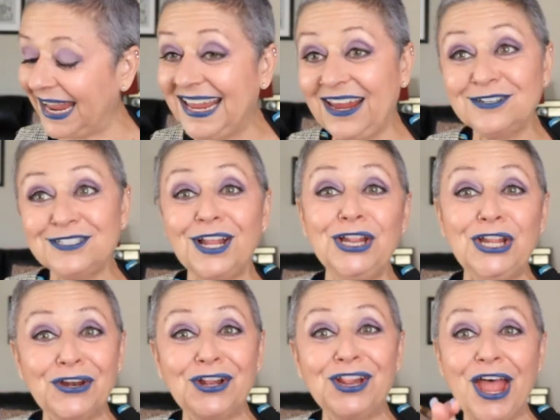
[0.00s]
here's a
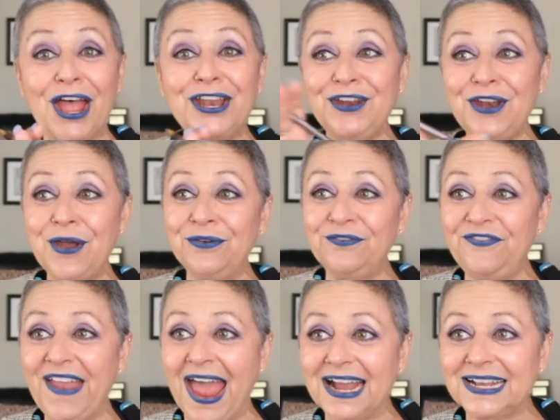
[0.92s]
little unknown
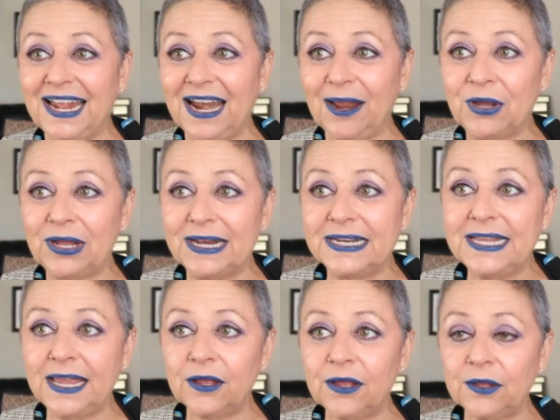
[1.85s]
fact that I'm going to
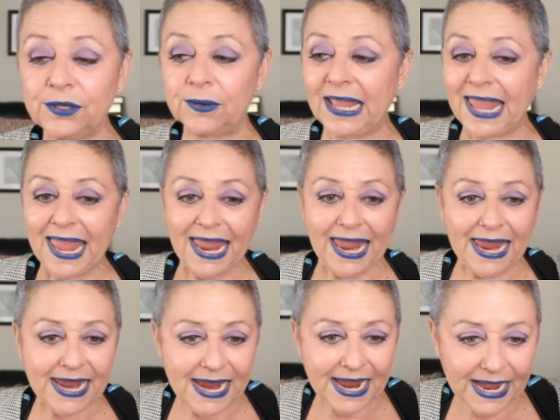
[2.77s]
tell you.
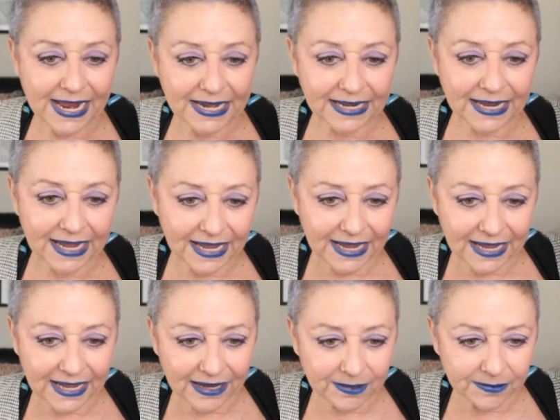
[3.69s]
And,
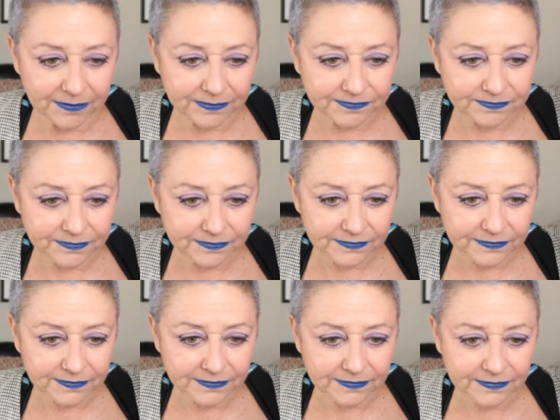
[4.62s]
um,
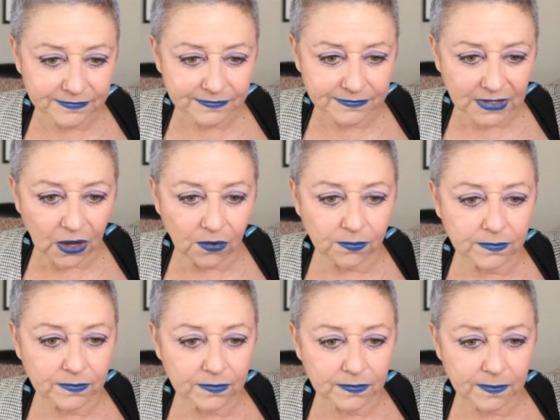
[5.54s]
oh,
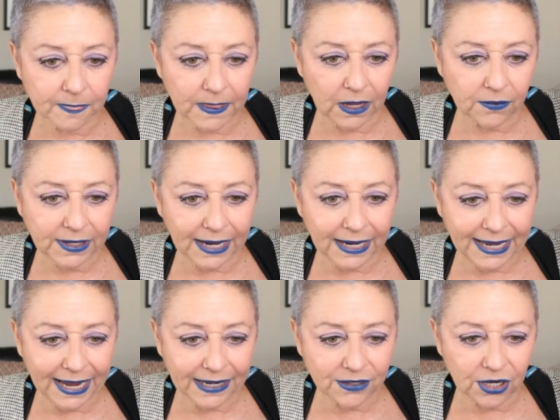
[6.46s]
Okay,
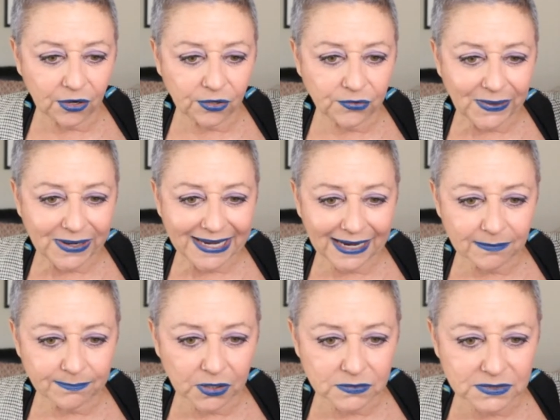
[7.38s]
yeah, no, we
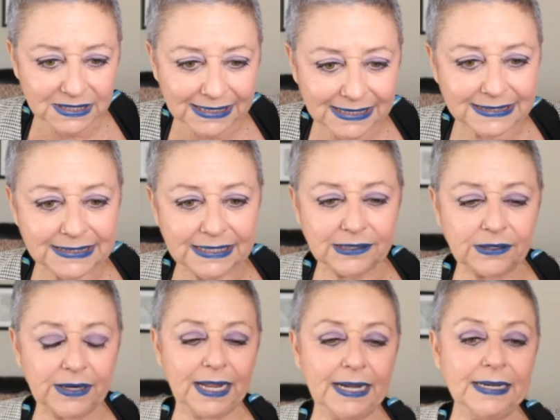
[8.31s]
can't post links either,
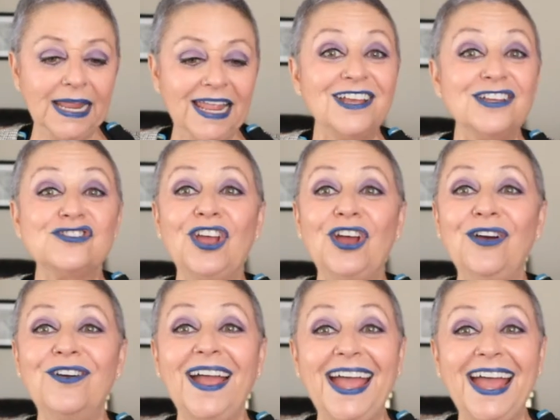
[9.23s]
hun. So I